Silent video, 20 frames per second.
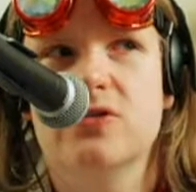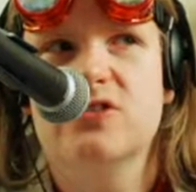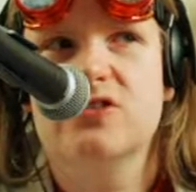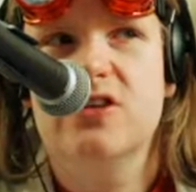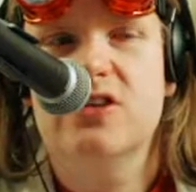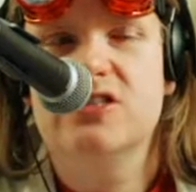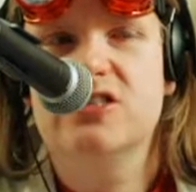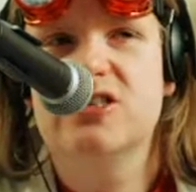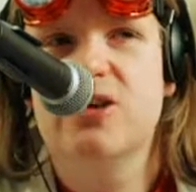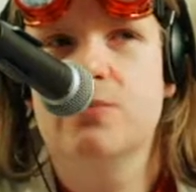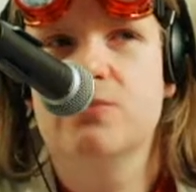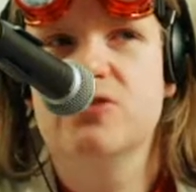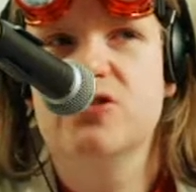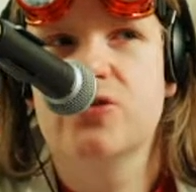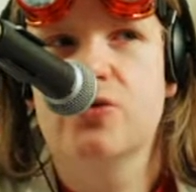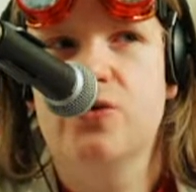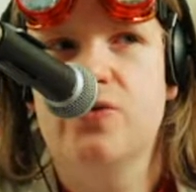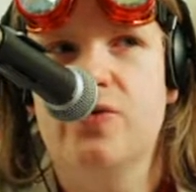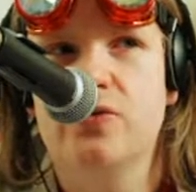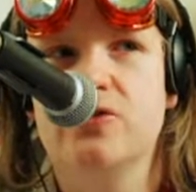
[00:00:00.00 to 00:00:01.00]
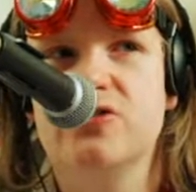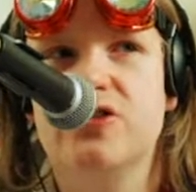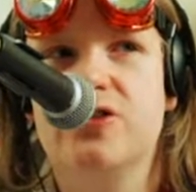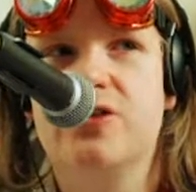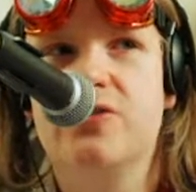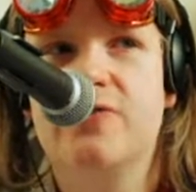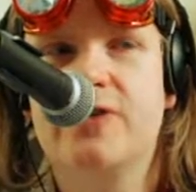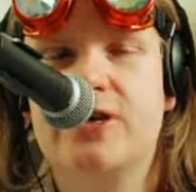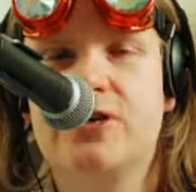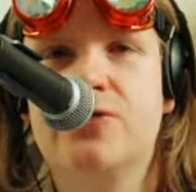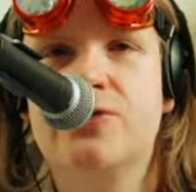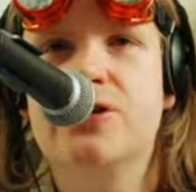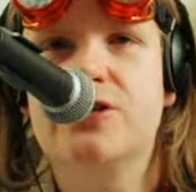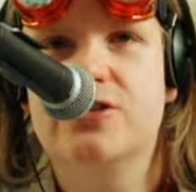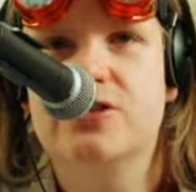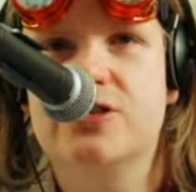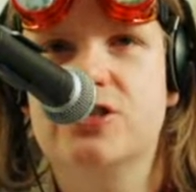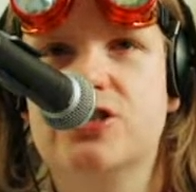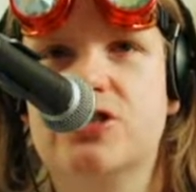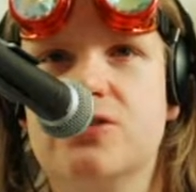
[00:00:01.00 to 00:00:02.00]
there's some sort of alternate victory
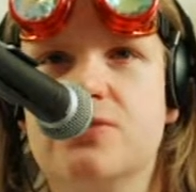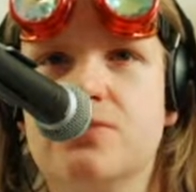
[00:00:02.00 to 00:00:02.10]
condition.